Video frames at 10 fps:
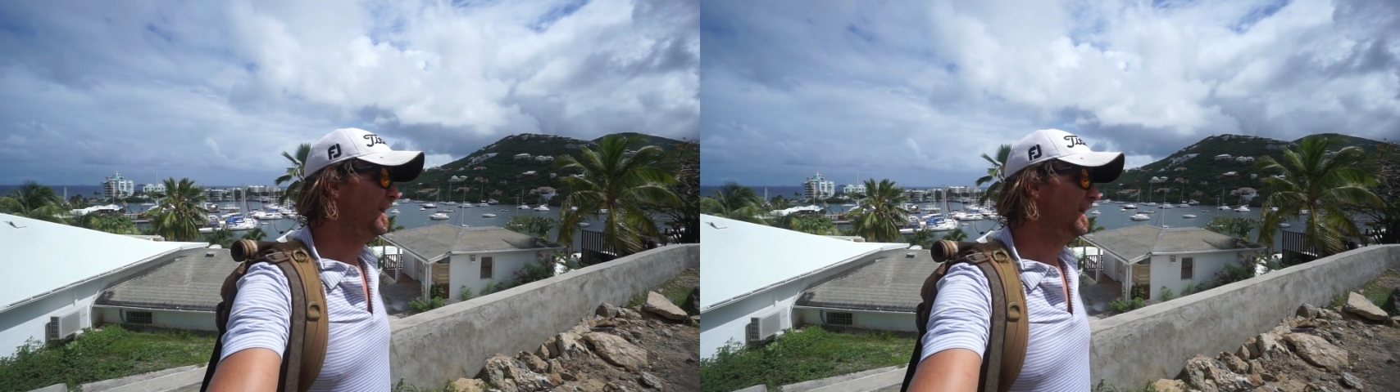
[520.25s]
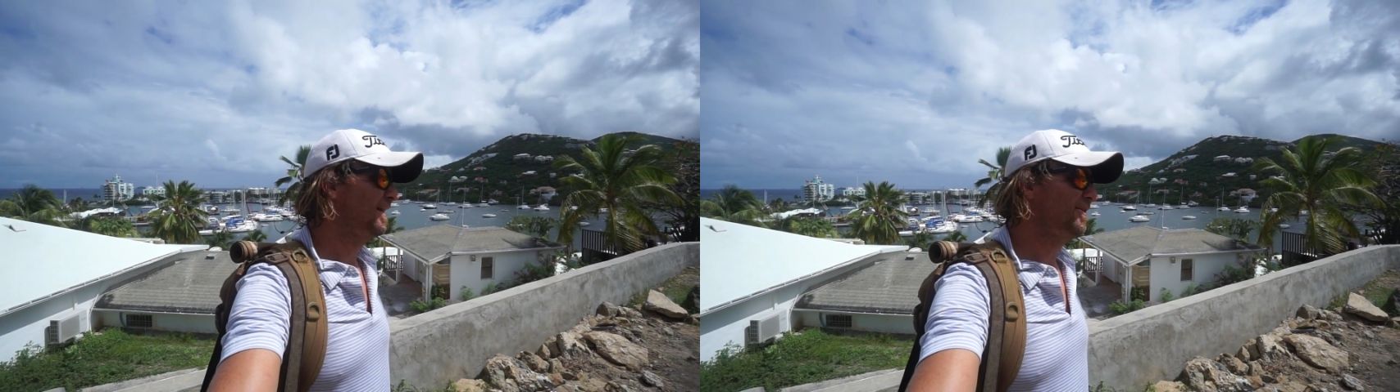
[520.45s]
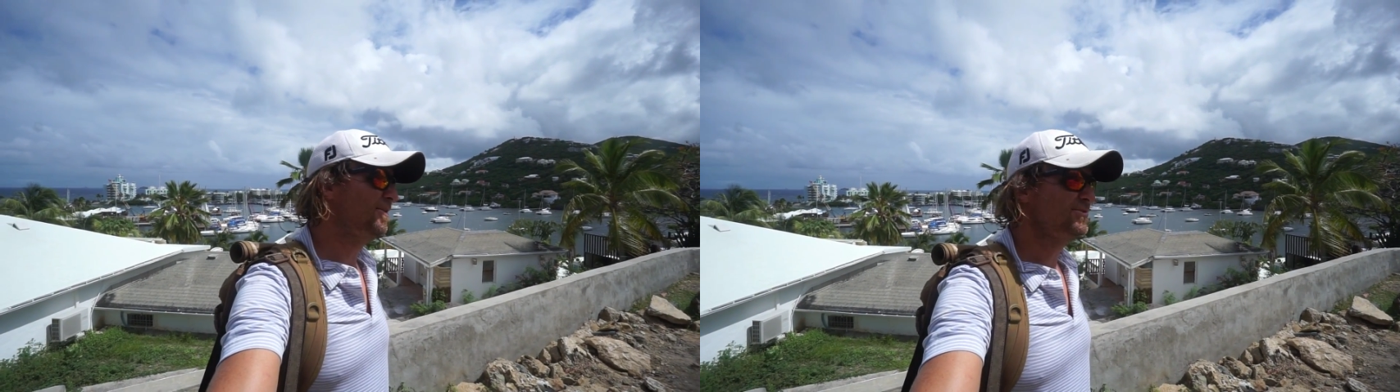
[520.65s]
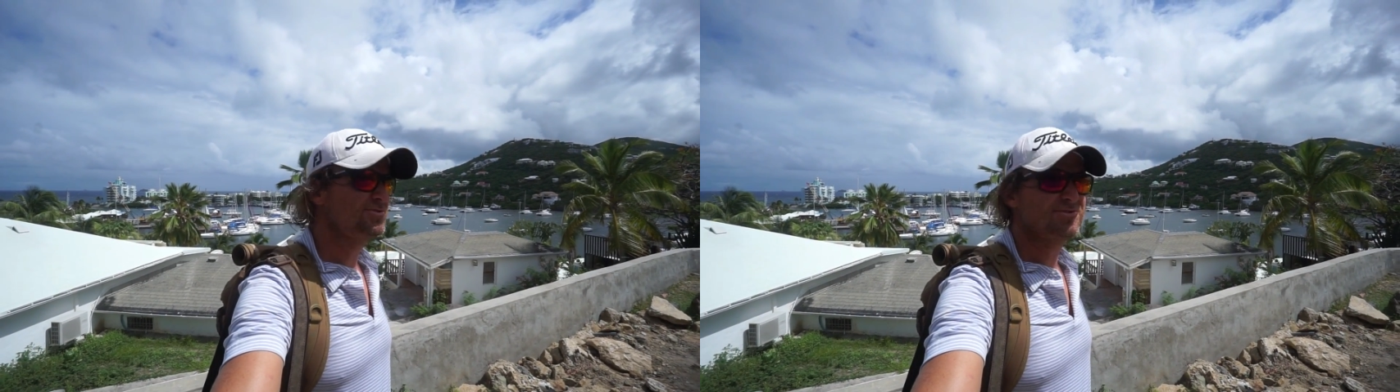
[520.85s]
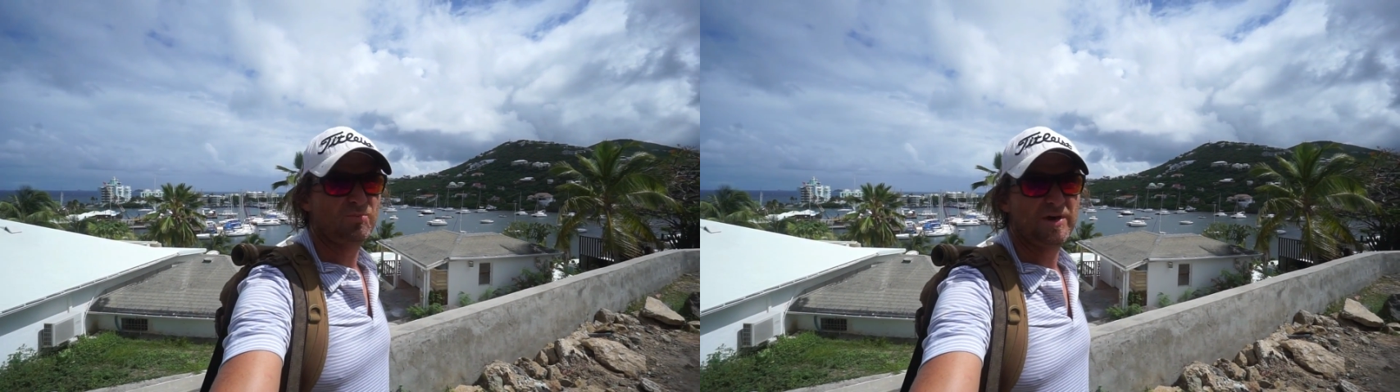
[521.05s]
I don't know,
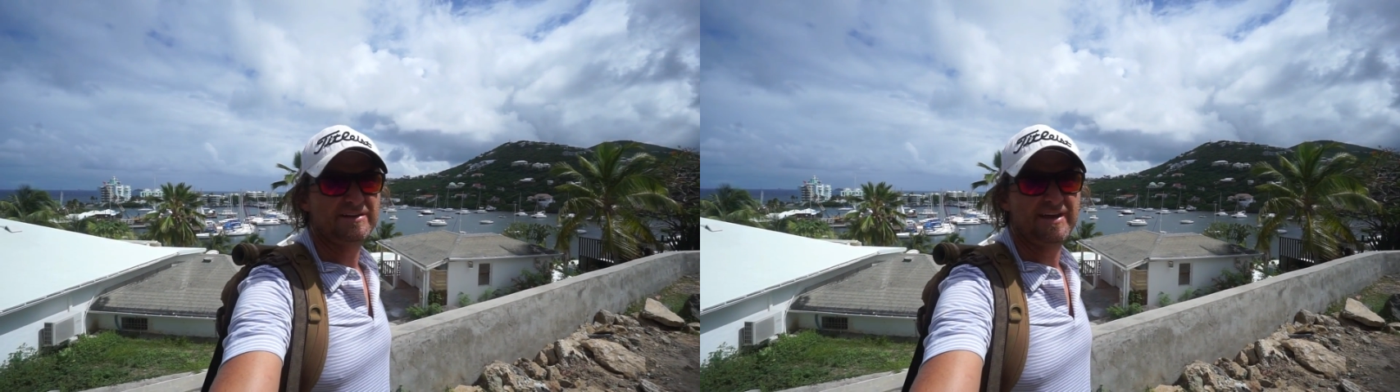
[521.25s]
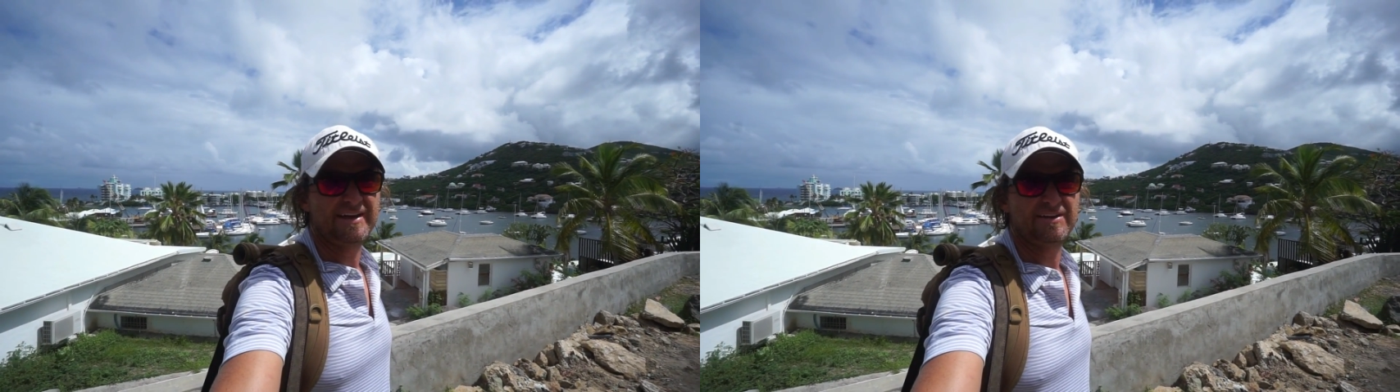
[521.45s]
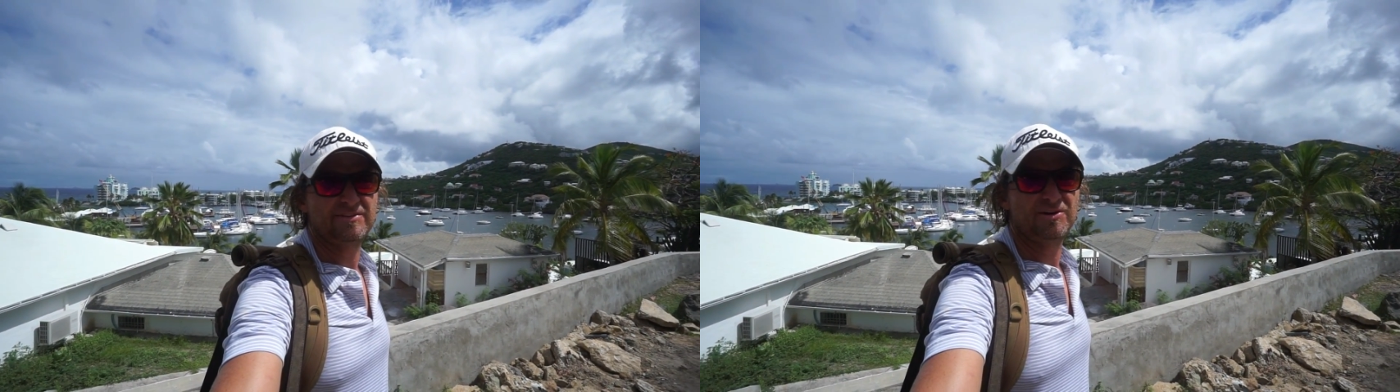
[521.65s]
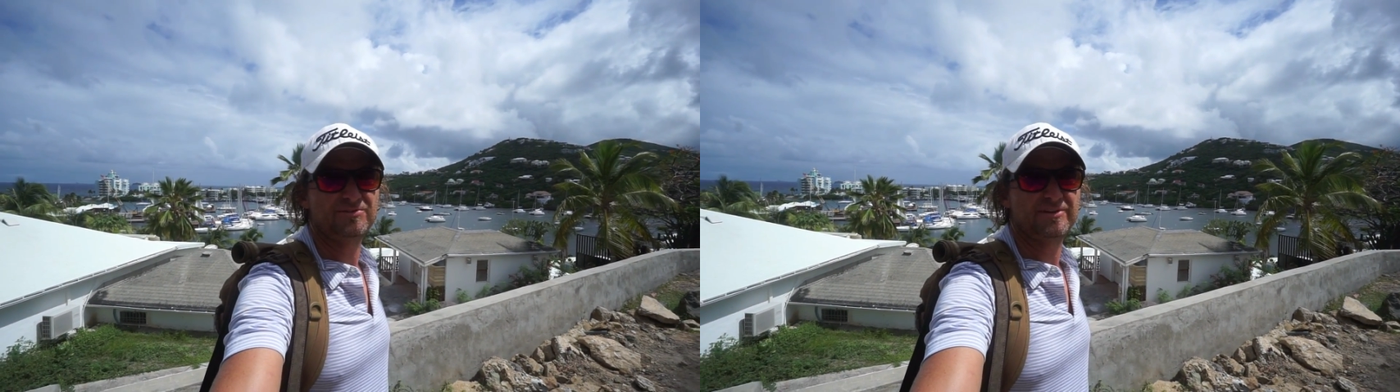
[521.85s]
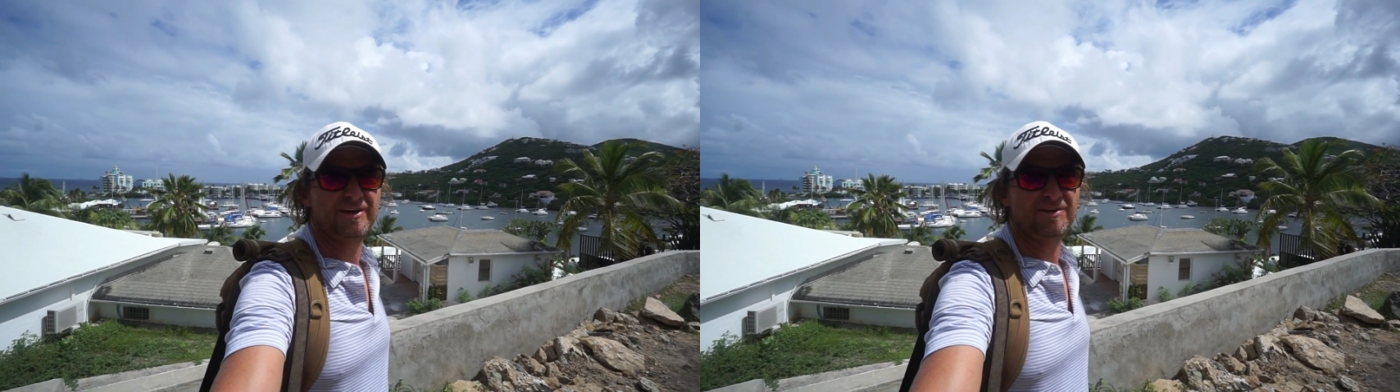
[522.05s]
just wait and hang out in the
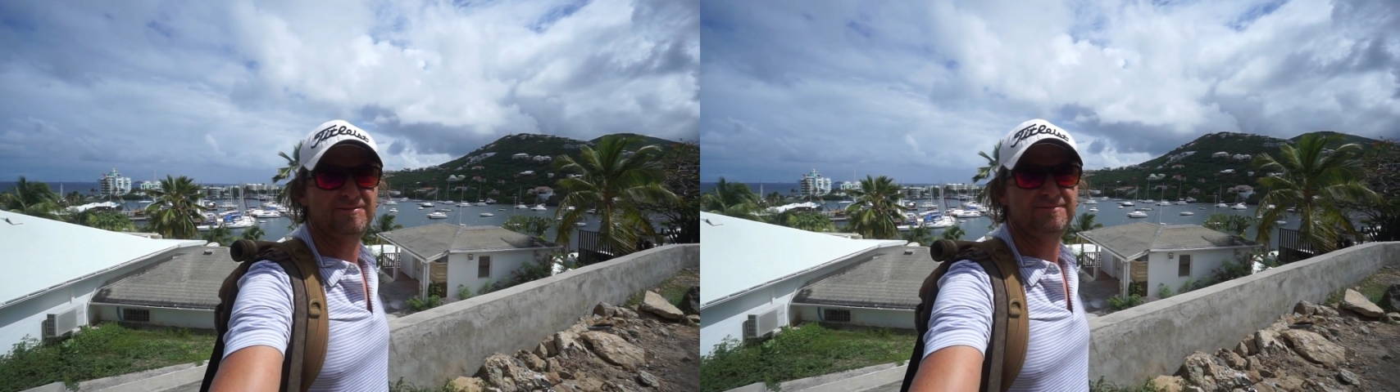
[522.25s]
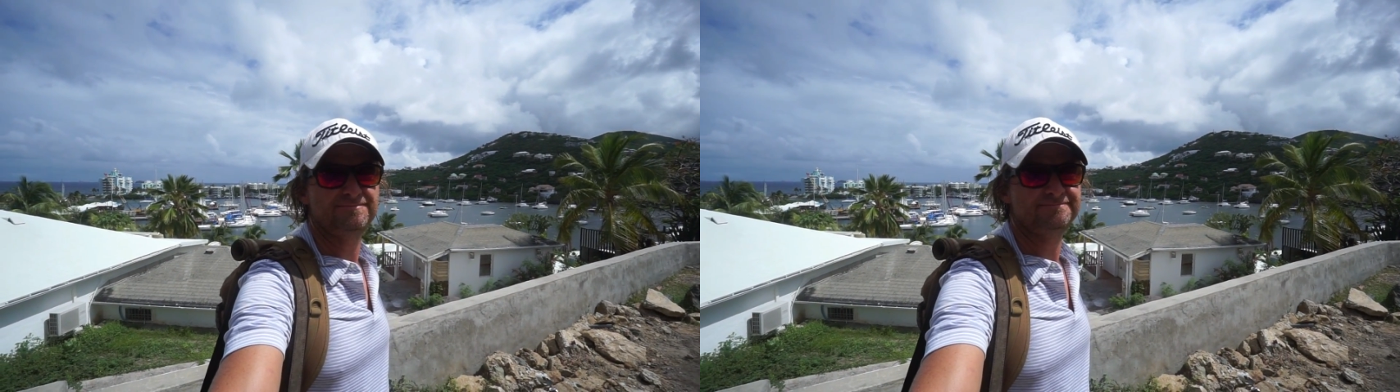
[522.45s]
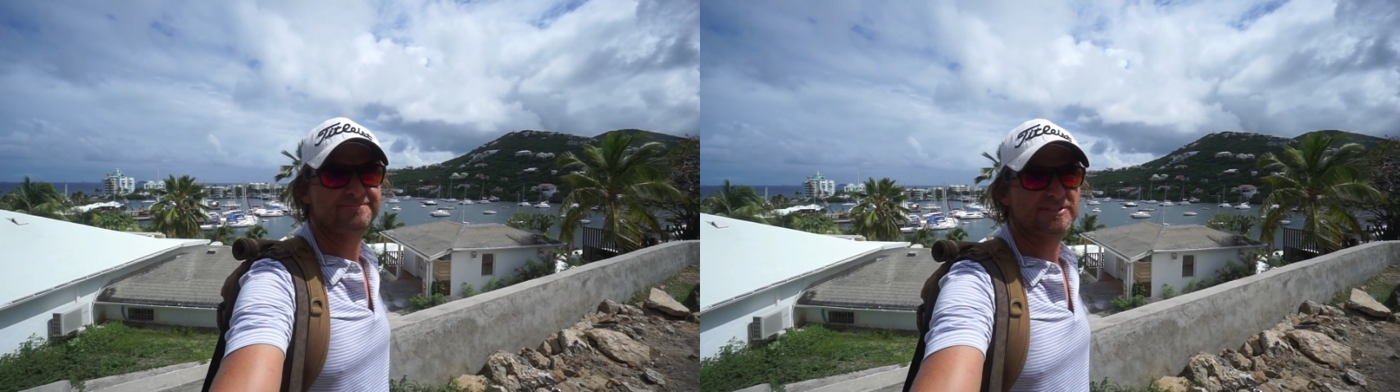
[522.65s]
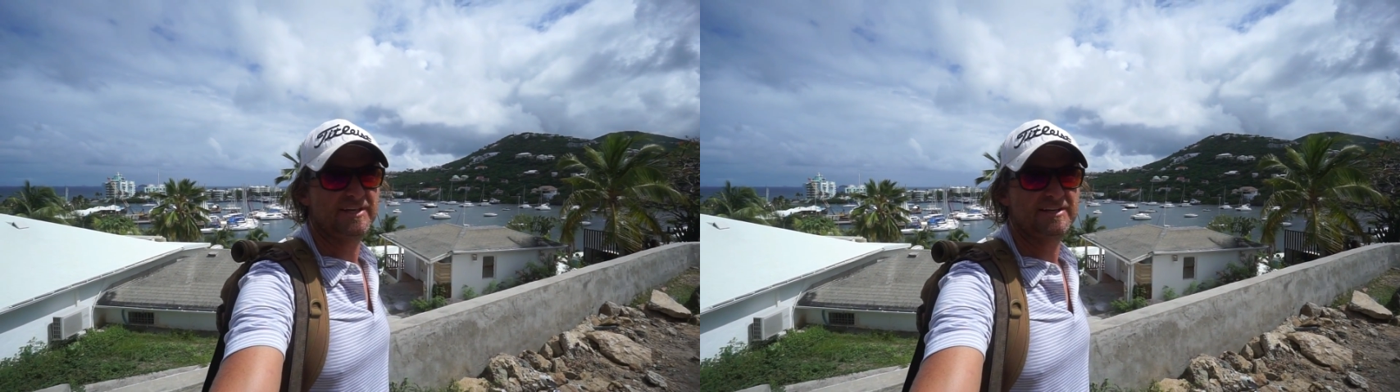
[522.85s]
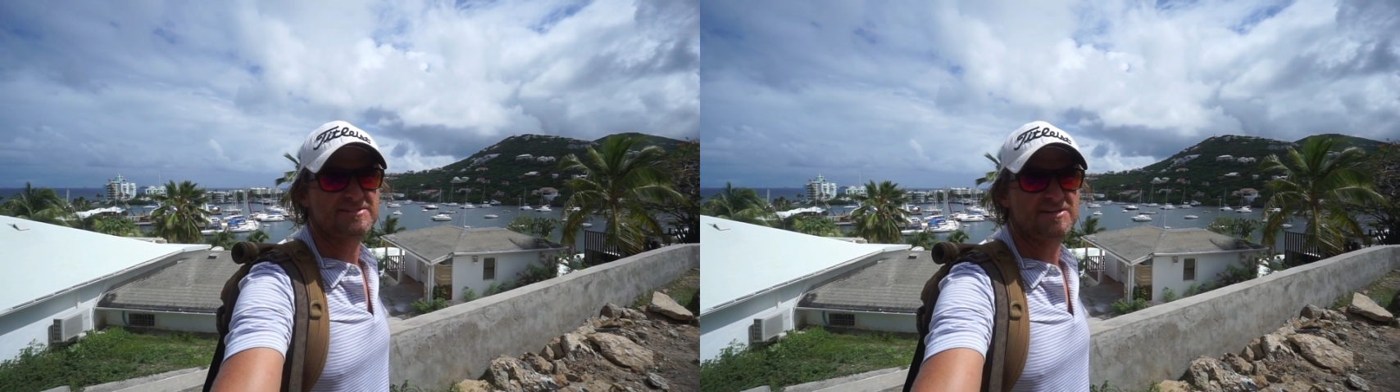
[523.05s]
hotel until
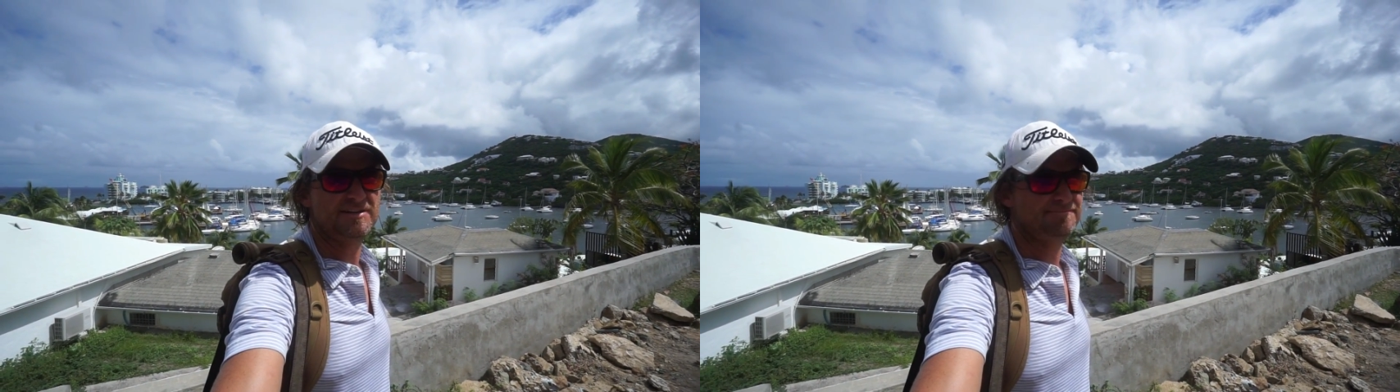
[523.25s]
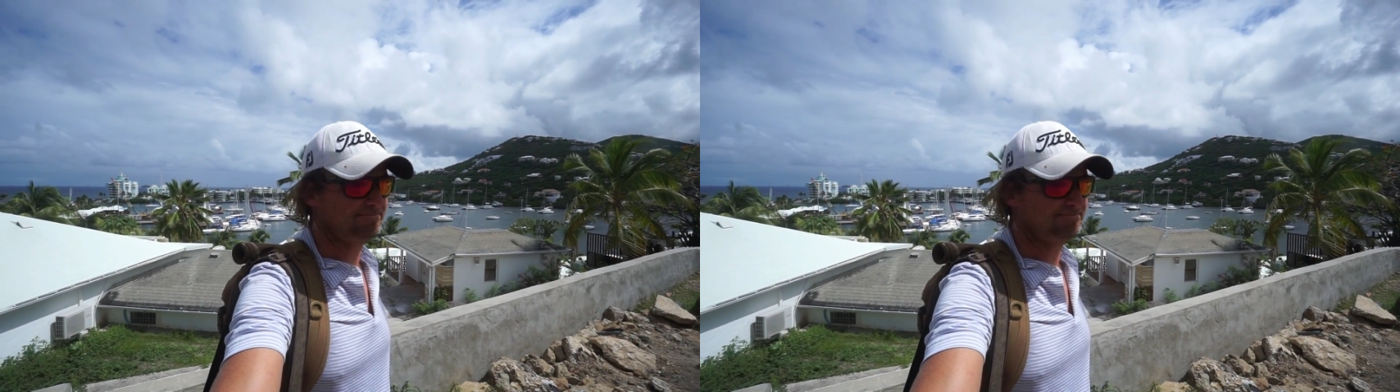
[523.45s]
that gets done.